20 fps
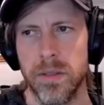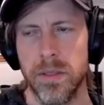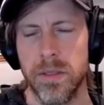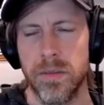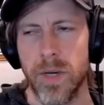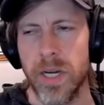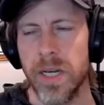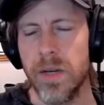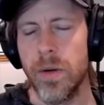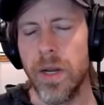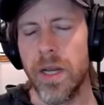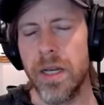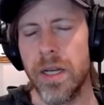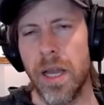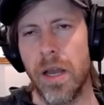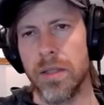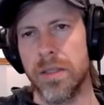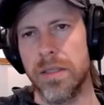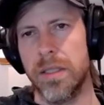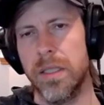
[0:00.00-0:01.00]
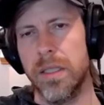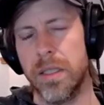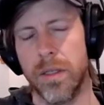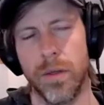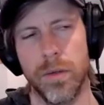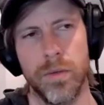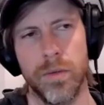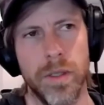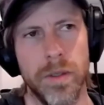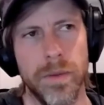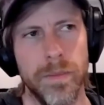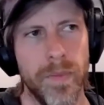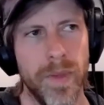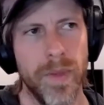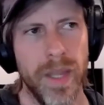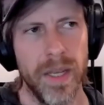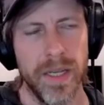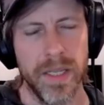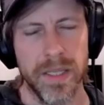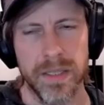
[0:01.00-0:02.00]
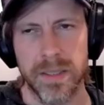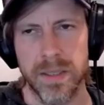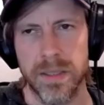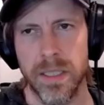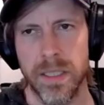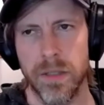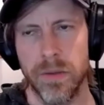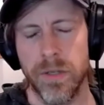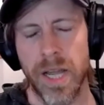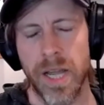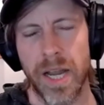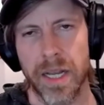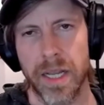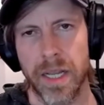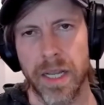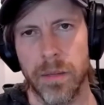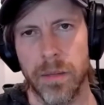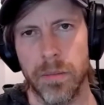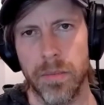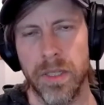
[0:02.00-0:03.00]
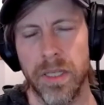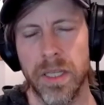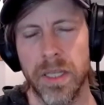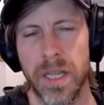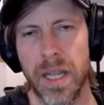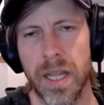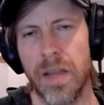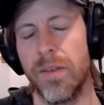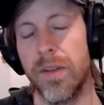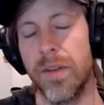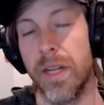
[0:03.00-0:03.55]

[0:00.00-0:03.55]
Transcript: ready right now. I'll send it over. And it's 9 a.m. Then they have an